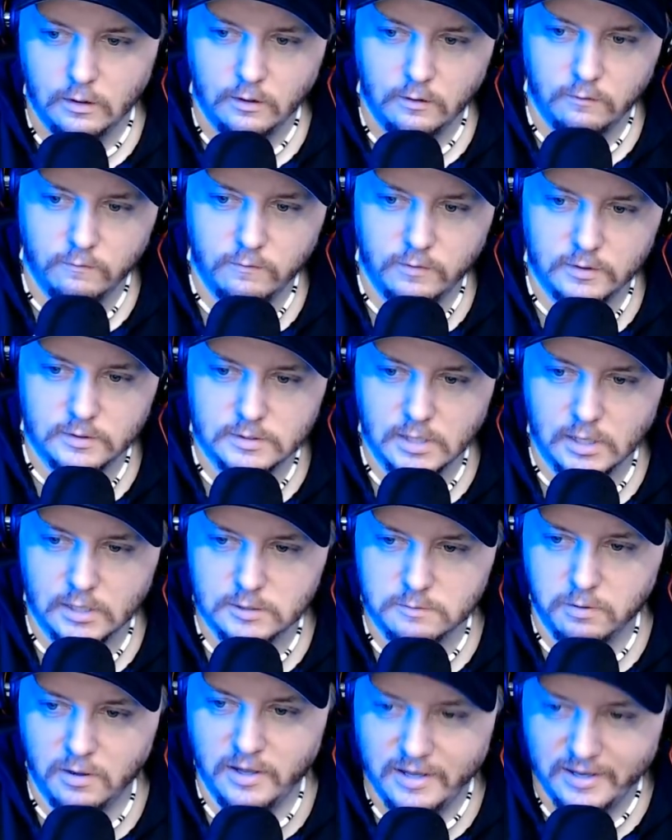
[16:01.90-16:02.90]
Vince hates
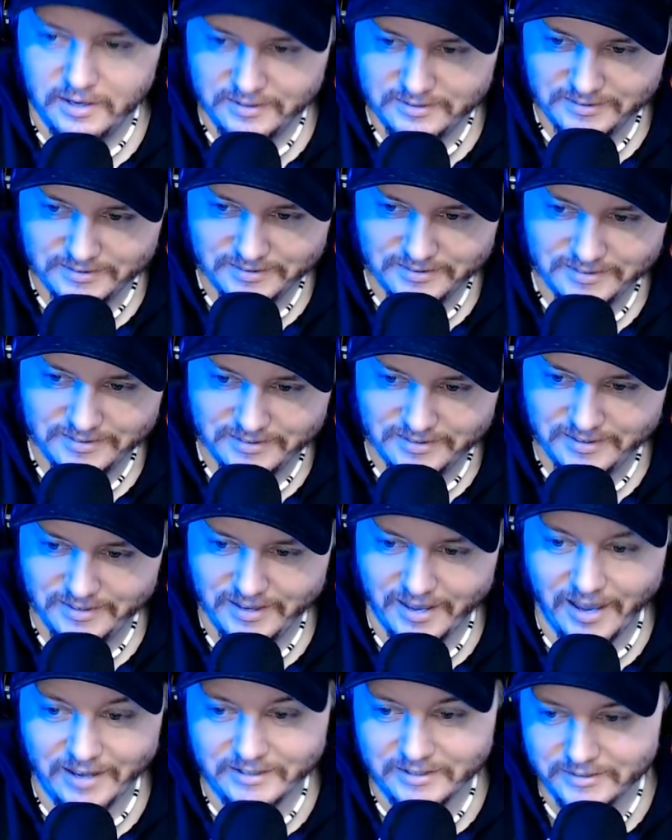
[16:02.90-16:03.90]
bikes.
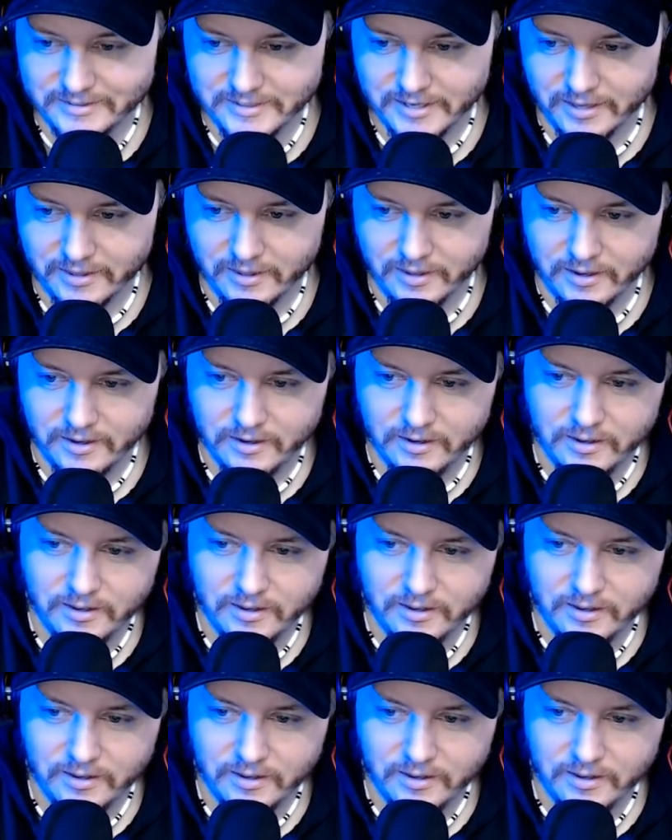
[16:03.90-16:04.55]
Yeah, I did say that.